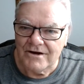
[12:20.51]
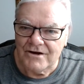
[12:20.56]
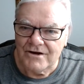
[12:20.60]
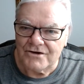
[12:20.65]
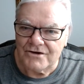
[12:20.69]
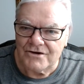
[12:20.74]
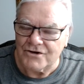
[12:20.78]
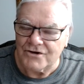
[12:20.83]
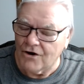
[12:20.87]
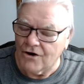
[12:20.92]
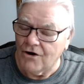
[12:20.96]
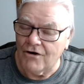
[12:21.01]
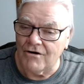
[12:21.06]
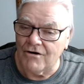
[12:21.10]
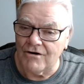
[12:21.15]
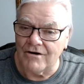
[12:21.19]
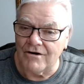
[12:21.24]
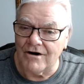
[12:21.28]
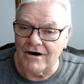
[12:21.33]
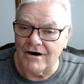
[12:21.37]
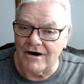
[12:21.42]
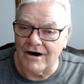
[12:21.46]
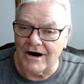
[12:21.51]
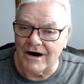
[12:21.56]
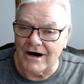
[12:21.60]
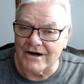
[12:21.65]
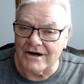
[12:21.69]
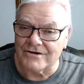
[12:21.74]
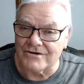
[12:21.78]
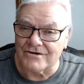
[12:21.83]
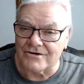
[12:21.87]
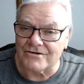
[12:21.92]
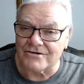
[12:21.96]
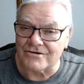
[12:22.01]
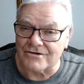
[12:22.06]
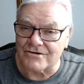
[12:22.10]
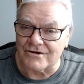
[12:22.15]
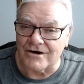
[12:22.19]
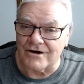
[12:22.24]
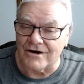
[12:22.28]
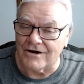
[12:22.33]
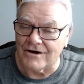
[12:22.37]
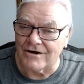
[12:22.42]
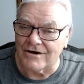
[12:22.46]
So I just
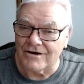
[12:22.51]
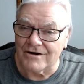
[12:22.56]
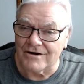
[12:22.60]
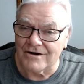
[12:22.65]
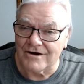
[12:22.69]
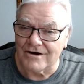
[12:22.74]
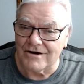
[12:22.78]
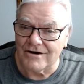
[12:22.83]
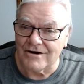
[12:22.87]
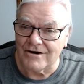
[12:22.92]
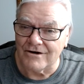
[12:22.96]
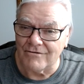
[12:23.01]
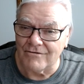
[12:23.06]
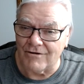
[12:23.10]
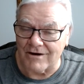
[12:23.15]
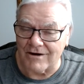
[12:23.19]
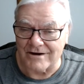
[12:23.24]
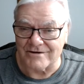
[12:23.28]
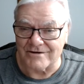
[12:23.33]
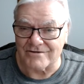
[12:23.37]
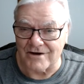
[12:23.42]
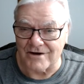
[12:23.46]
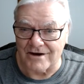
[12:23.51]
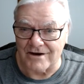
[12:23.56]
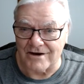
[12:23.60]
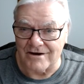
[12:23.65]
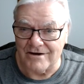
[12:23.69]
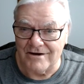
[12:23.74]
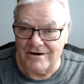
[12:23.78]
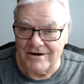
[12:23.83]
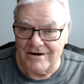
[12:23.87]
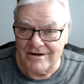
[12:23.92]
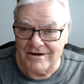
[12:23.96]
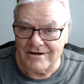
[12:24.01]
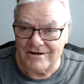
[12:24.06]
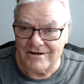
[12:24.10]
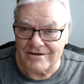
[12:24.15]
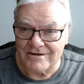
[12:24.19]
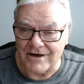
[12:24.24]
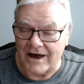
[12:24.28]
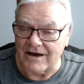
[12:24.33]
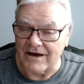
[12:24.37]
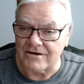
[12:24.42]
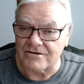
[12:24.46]
uh, want to say
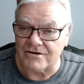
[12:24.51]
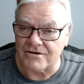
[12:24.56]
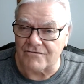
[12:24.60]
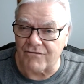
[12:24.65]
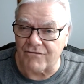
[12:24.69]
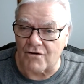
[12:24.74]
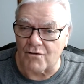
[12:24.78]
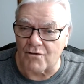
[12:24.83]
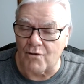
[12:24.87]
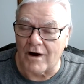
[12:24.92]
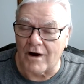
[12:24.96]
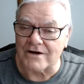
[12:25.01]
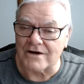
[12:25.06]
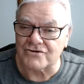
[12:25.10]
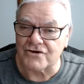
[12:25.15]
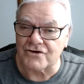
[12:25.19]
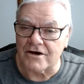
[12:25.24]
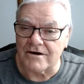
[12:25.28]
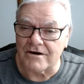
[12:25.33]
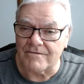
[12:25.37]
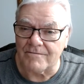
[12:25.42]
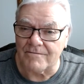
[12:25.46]
thanks for watching